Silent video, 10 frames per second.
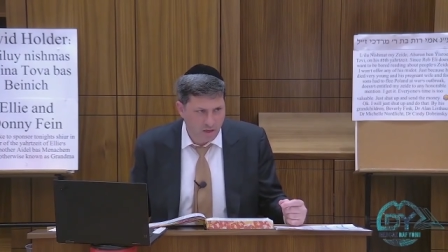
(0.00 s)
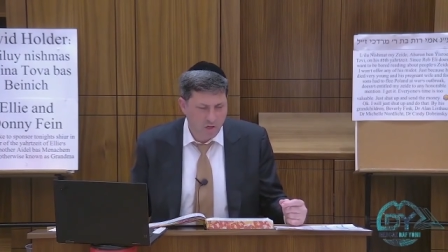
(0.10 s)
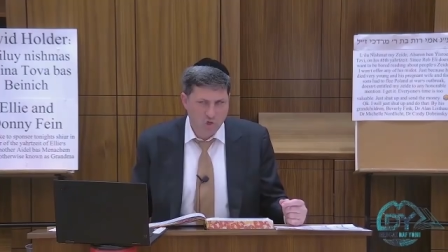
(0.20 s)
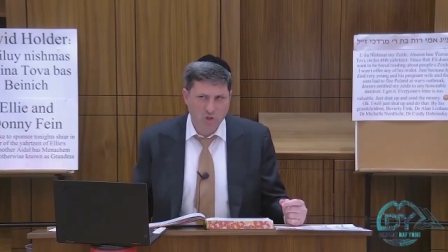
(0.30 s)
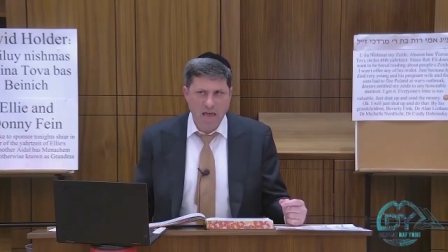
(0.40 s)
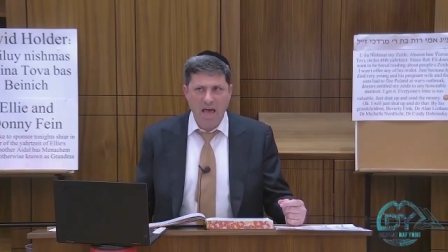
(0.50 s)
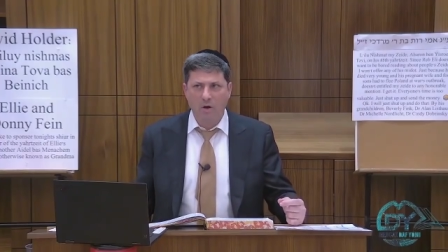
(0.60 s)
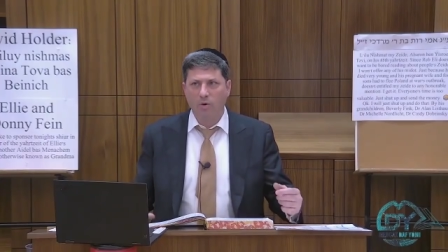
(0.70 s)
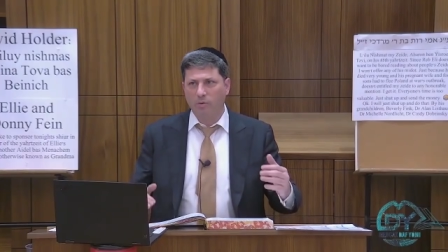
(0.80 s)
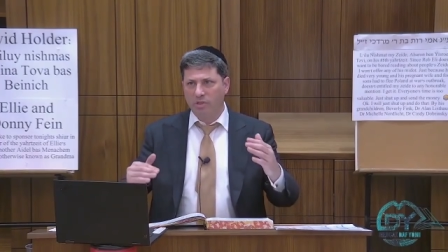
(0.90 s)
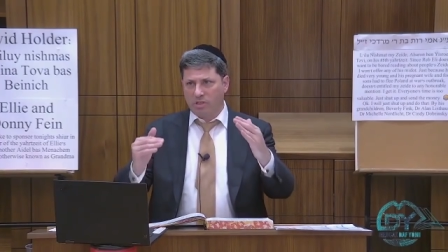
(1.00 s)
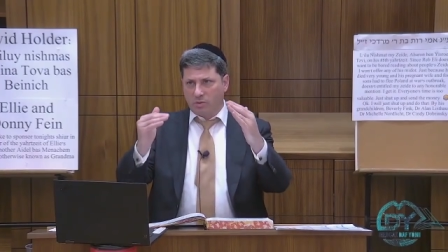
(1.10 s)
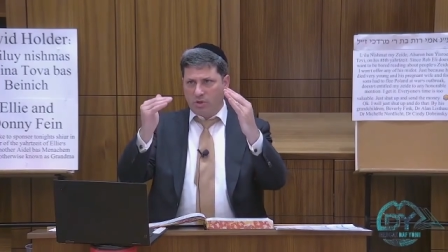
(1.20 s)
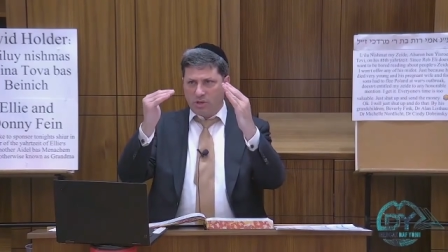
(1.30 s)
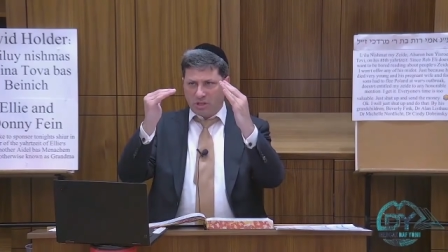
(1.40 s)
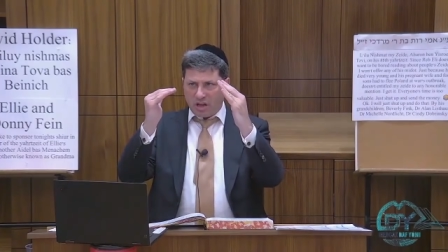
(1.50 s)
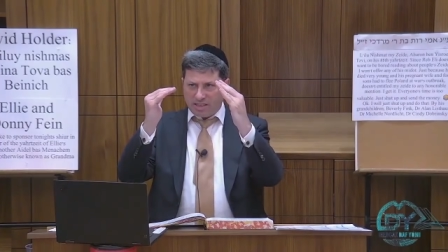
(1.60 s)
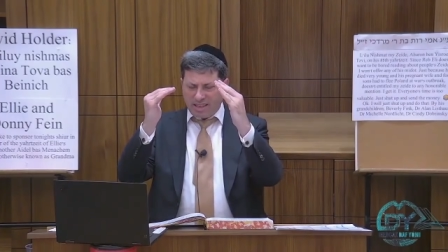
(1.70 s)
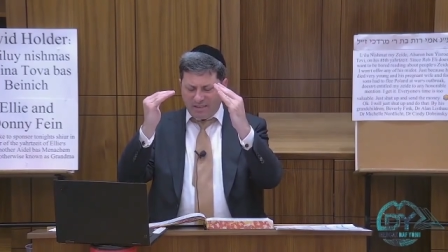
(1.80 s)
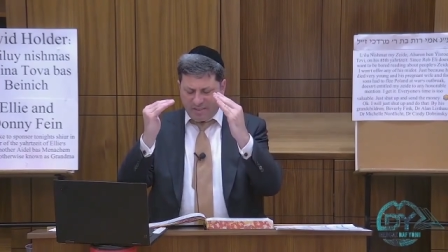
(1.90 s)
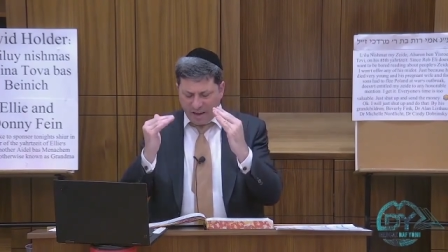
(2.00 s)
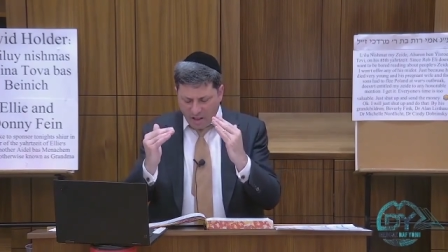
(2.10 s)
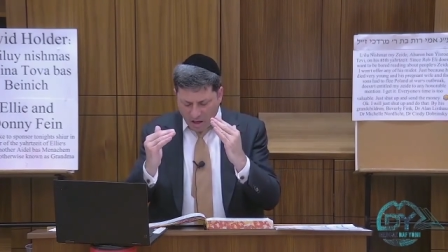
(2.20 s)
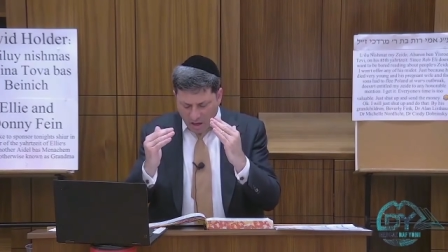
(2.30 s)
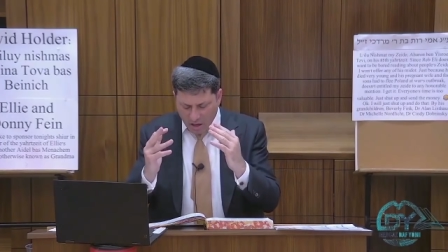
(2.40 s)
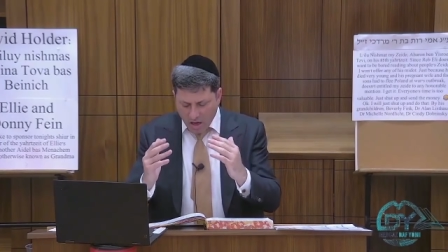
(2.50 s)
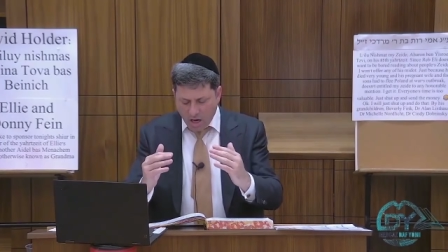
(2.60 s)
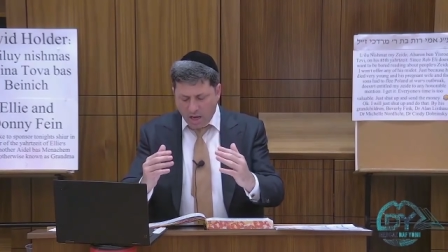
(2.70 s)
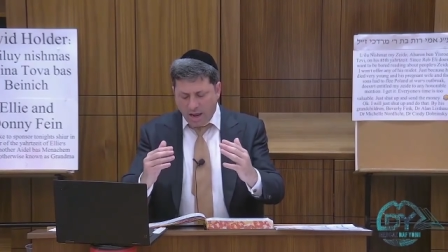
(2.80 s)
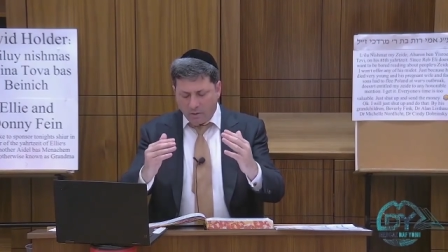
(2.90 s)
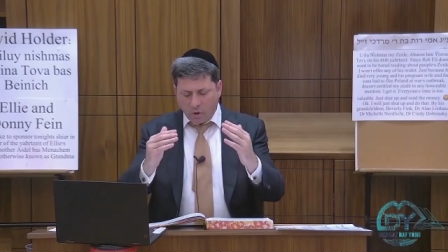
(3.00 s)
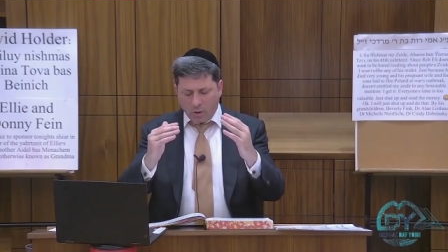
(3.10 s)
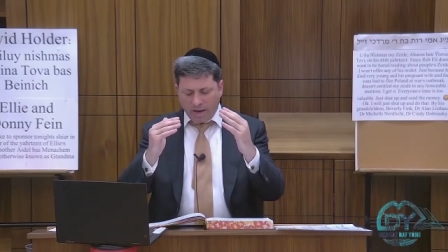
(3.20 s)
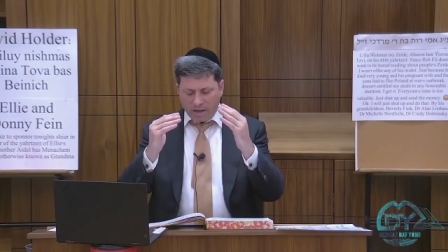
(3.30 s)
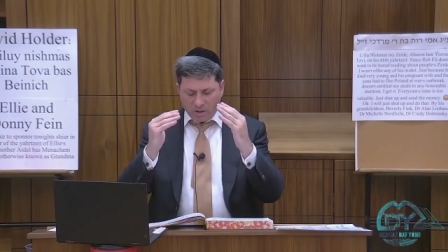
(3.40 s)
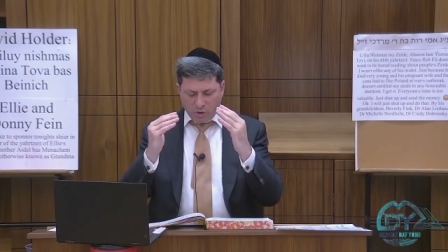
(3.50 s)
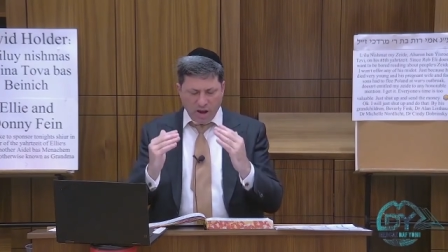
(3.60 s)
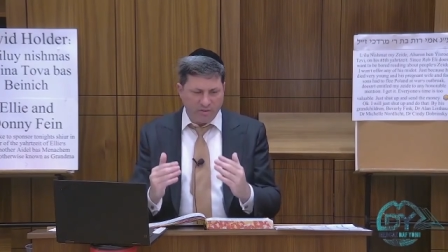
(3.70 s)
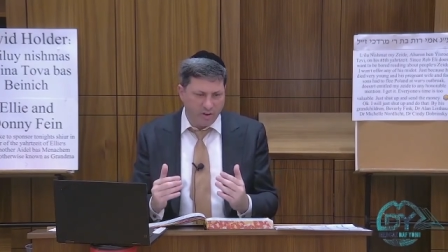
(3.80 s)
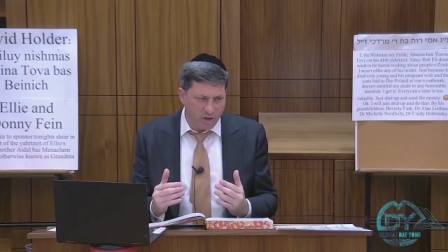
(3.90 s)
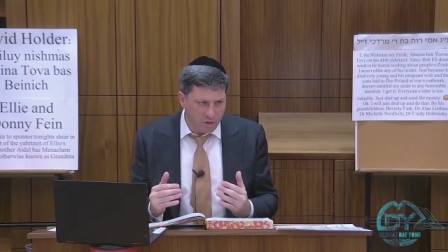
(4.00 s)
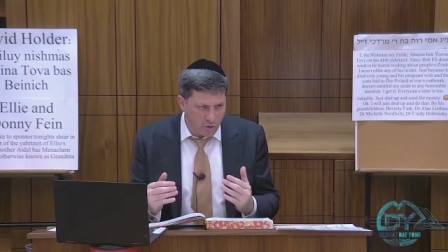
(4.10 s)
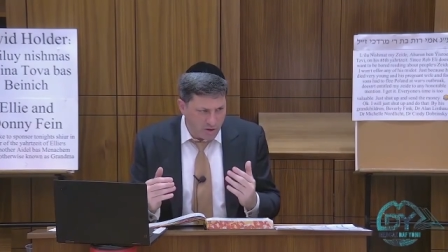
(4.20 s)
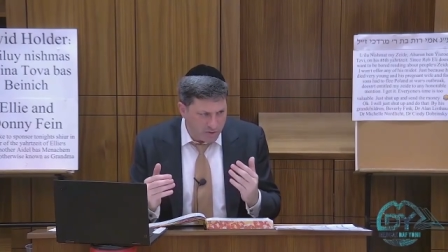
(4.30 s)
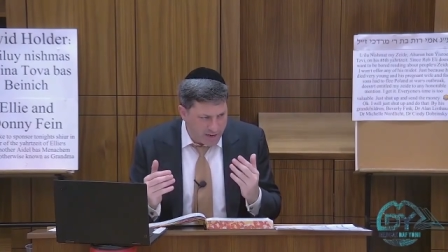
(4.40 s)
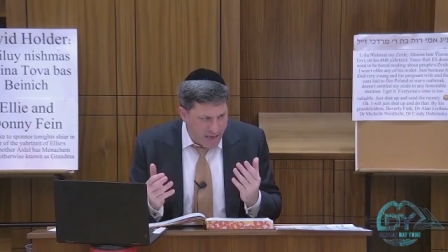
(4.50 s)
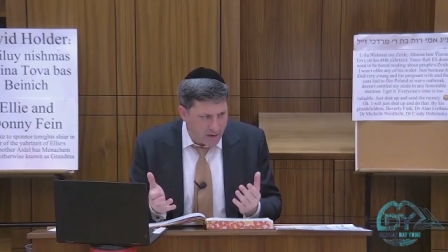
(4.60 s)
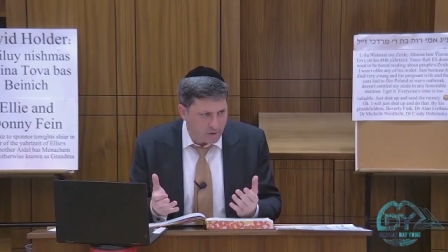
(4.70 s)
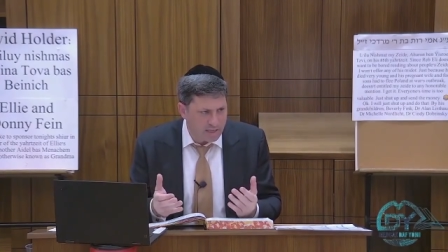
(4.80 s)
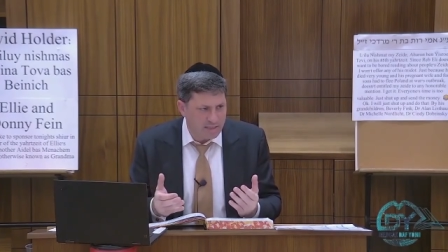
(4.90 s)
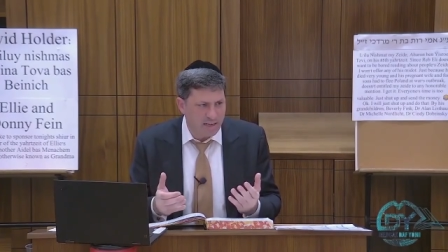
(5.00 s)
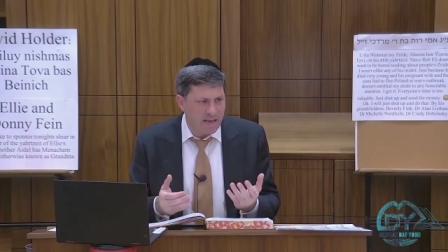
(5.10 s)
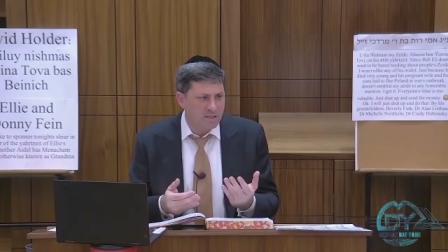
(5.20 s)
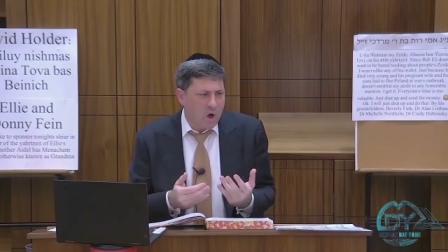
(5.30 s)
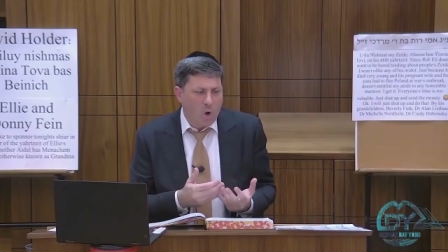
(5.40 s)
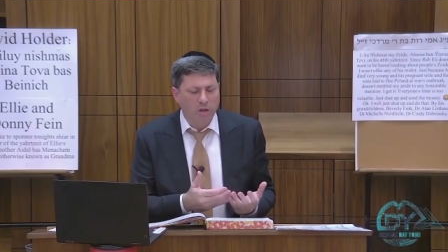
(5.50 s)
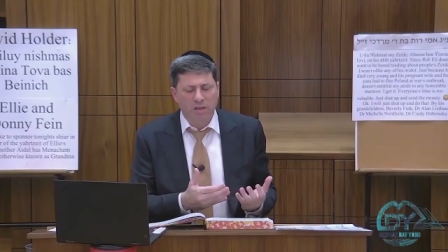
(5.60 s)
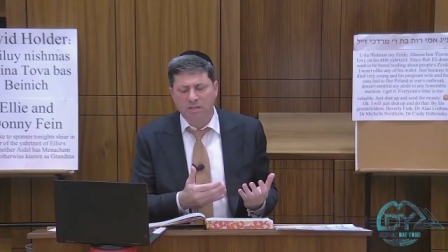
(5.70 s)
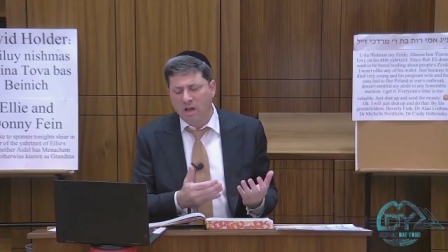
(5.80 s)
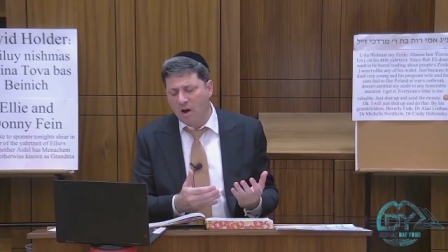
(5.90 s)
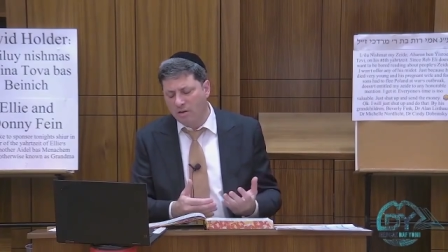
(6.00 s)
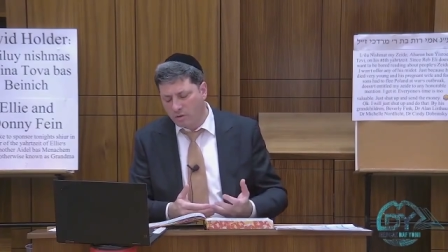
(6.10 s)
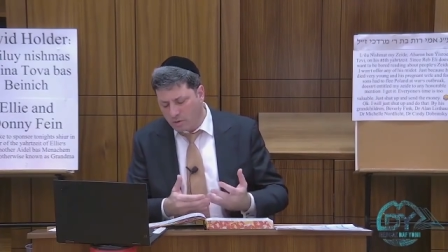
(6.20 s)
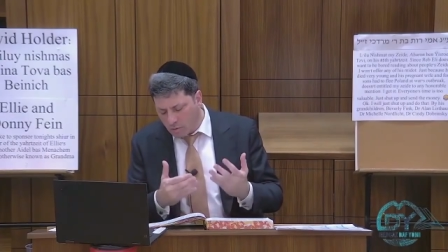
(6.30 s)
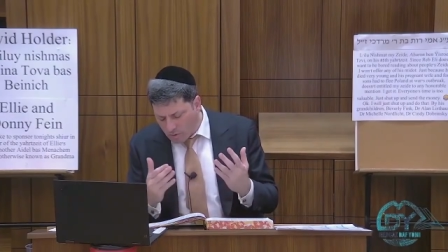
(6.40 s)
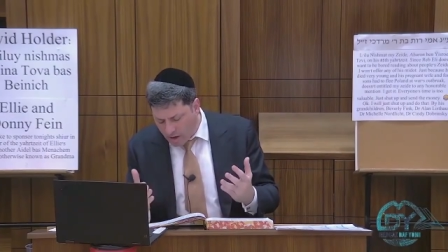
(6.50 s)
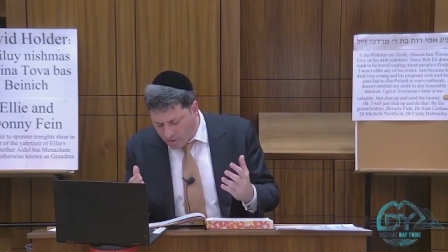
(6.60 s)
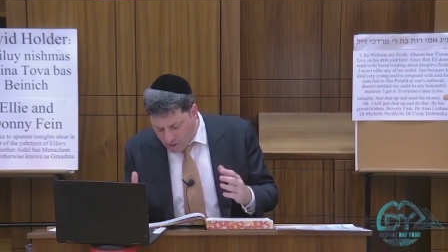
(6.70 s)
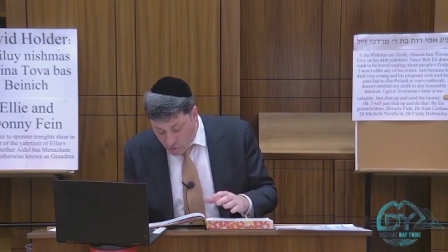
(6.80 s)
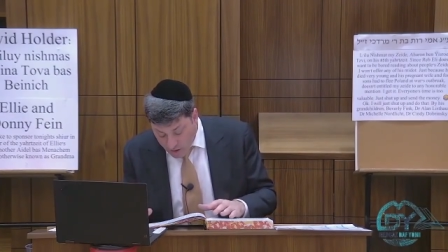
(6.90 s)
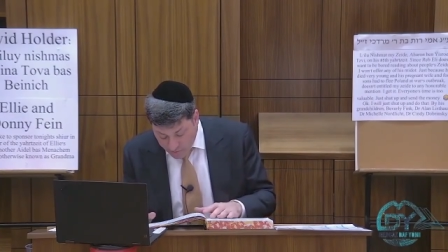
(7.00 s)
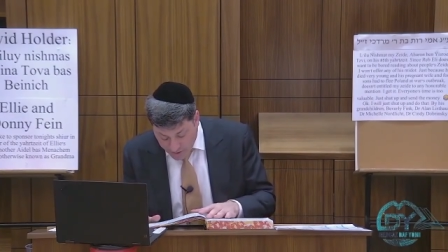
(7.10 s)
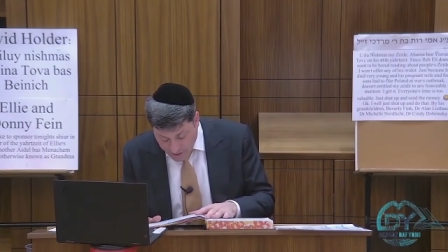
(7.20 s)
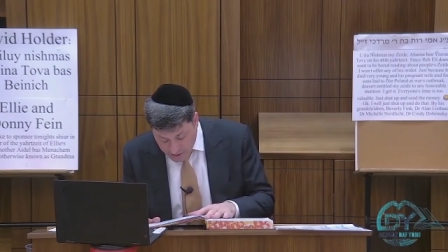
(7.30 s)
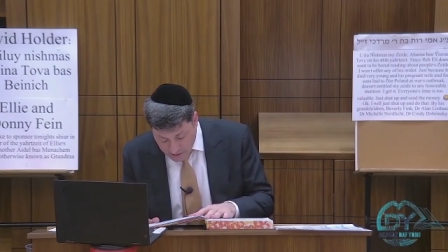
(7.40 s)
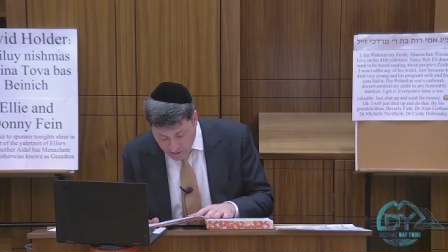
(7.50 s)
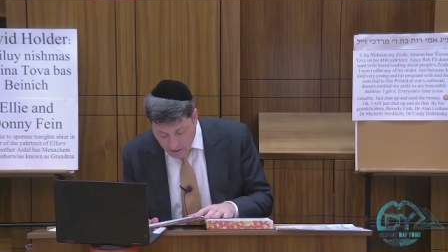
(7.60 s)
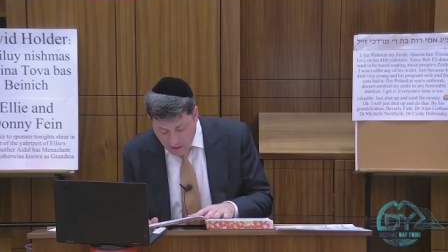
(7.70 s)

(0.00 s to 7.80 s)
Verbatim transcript: So now we, we, are discussing nevela. Now we're talking about a treifa, treifa an animal. Let's say it has a hole in its heart, whatever the treifa is.